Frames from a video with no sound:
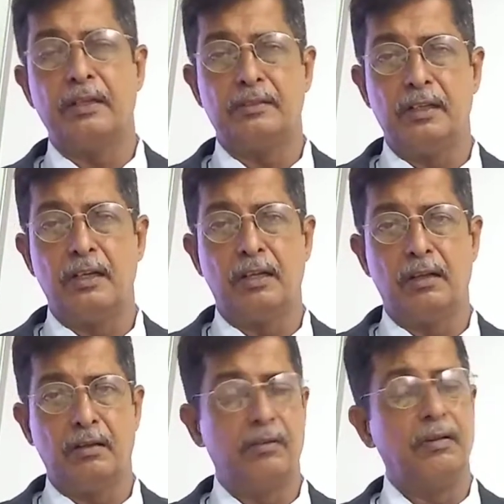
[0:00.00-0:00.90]

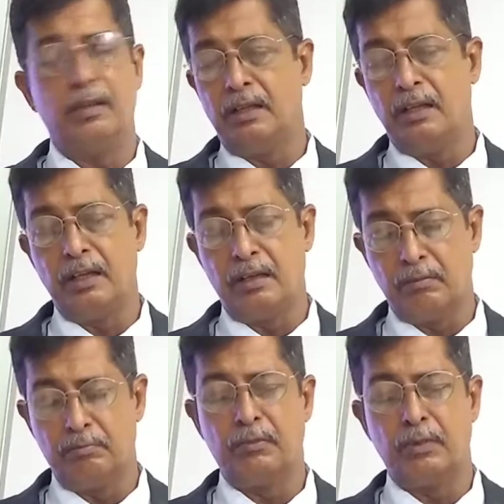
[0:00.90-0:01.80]
electrical motor or
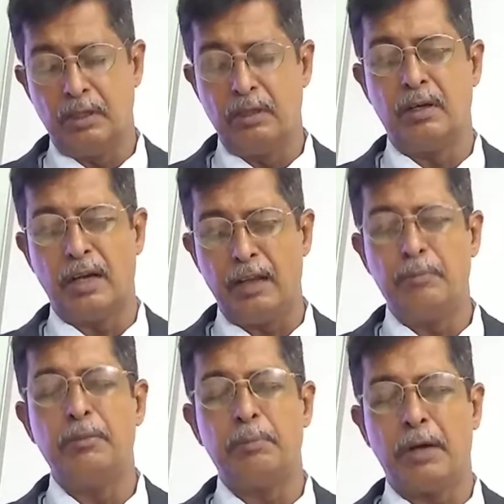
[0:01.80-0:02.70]
the engine,
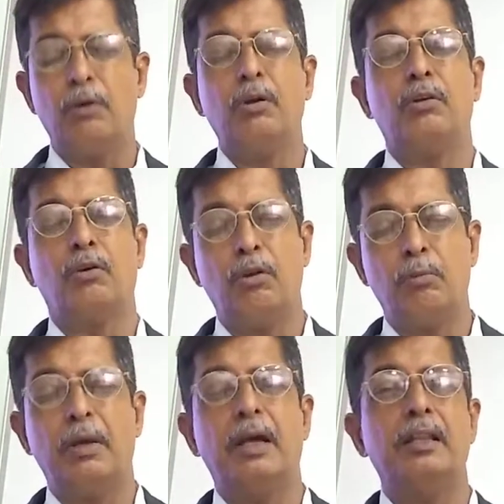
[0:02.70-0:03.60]
that
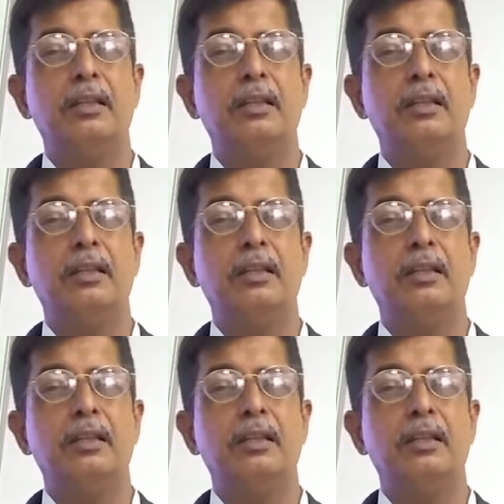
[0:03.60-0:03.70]
increases,